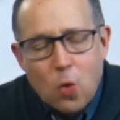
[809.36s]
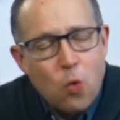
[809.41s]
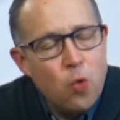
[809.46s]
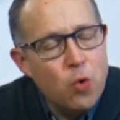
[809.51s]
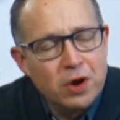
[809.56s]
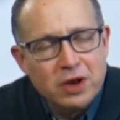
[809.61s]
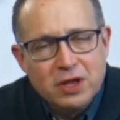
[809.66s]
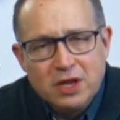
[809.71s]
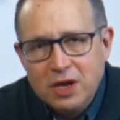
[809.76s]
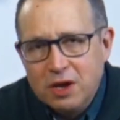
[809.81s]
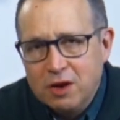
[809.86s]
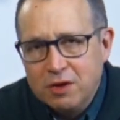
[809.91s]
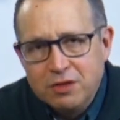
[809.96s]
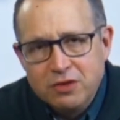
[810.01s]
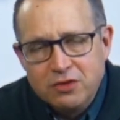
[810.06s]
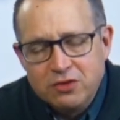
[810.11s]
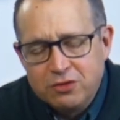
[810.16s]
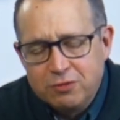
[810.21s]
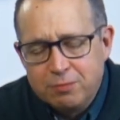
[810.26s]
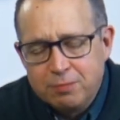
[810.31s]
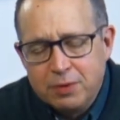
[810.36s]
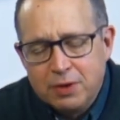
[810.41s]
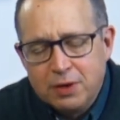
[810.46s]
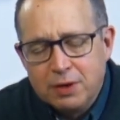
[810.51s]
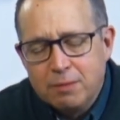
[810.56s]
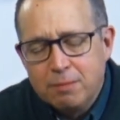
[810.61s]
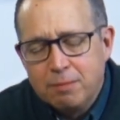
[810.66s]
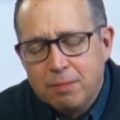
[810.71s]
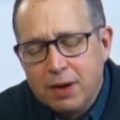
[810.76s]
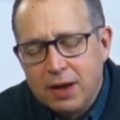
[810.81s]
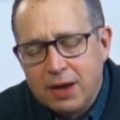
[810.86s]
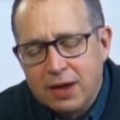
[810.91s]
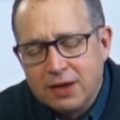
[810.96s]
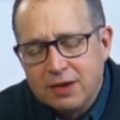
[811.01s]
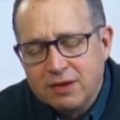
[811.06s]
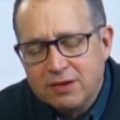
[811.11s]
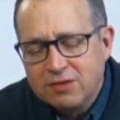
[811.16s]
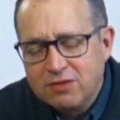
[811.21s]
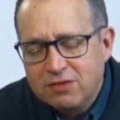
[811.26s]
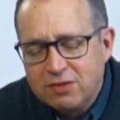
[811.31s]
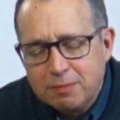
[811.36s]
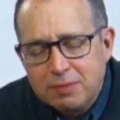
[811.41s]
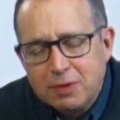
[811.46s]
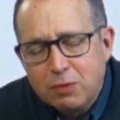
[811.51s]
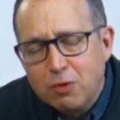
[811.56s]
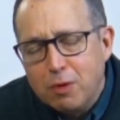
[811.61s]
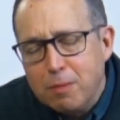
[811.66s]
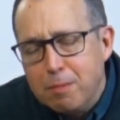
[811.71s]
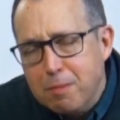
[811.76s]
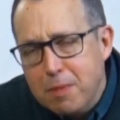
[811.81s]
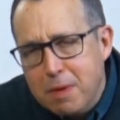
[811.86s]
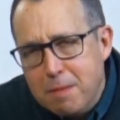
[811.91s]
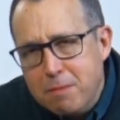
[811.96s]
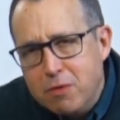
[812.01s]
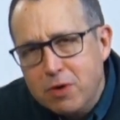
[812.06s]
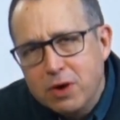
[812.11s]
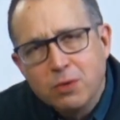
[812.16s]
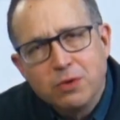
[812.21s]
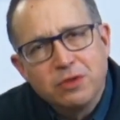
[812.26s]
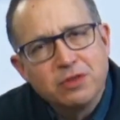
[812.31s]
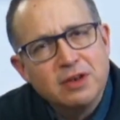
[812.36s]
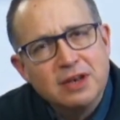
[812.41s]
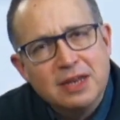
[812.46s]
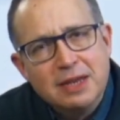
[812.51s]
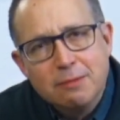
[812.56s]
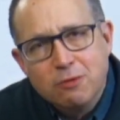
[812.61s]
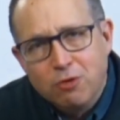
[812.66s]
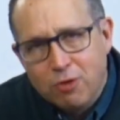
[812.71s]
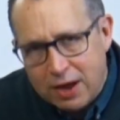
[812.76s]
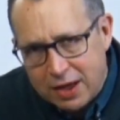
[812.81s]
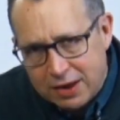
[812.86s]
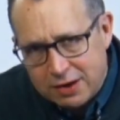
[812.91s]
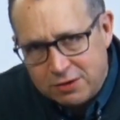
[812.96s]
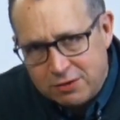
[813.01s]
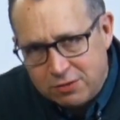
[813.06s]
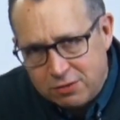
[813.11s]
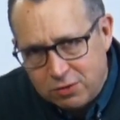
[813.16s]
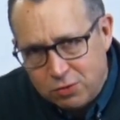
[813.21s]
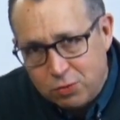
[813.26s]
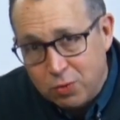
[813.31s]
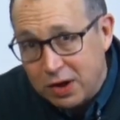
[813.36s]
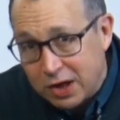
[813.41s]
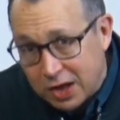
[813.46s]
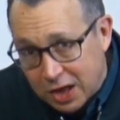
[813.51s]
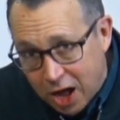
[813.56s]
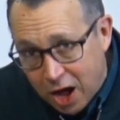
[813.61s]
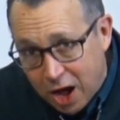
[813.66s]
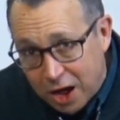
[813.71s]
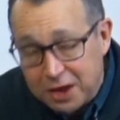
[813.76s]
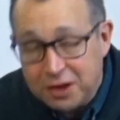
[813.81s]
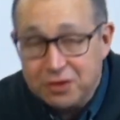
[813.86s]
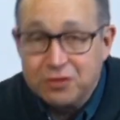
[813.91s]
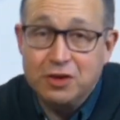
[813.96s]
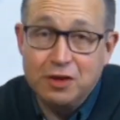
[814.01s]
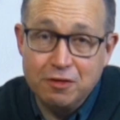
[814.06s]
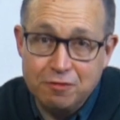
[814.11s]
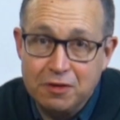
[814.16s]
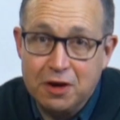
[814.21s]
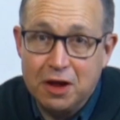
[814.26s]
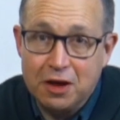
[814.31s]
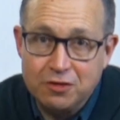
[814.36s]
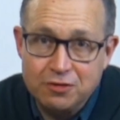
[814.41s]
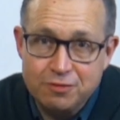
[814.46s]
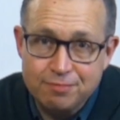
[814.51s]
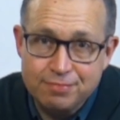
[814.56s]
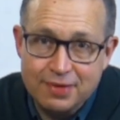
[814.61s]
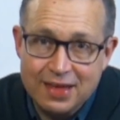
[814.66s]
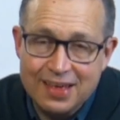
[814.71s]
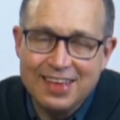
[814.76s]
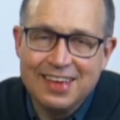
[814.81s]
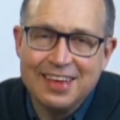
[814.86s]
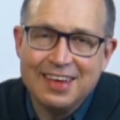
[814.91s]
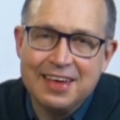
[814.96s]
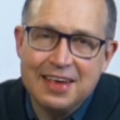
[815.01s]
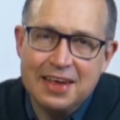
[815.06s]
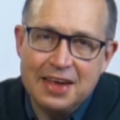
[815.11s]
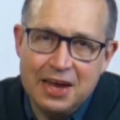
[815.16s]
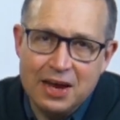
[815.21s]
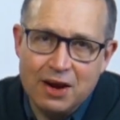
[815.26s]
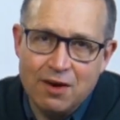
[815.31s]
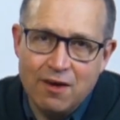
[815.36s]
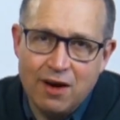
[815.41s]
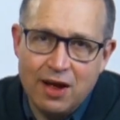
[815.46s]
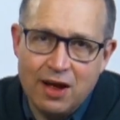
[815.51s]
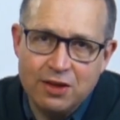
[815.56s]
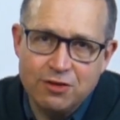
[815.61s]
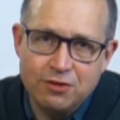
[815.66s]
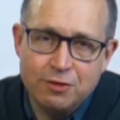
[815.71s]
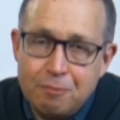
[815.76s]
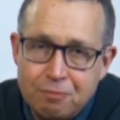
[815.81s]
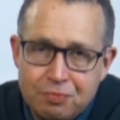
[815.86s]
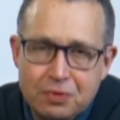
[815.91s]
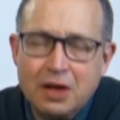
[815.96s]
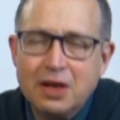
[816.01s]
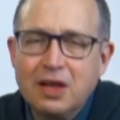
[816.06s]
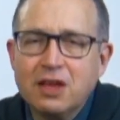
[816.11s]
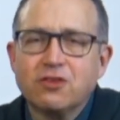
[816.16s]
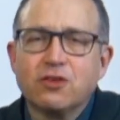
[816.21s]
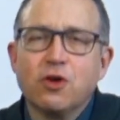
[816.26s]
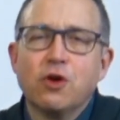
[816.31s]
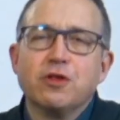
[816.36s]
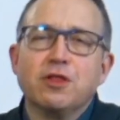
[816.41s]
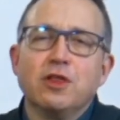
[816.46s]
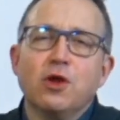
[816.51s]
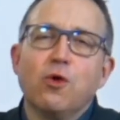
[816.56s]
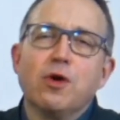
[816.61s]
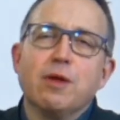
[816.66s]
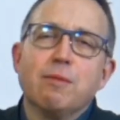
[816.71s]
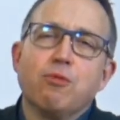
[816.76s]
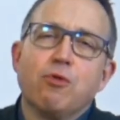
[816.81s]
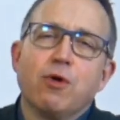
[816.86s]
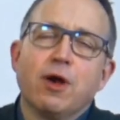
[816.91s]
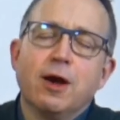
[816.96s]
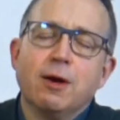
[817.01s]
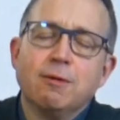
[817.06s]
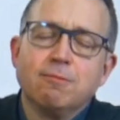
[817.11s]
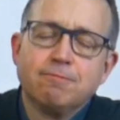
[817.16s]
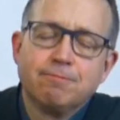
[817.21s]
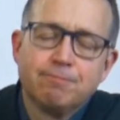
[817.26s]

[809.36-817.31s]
What a year this has been, by simply remembering with deep gratitude what God has given us in Christ. Let's go to the Lord in prayer.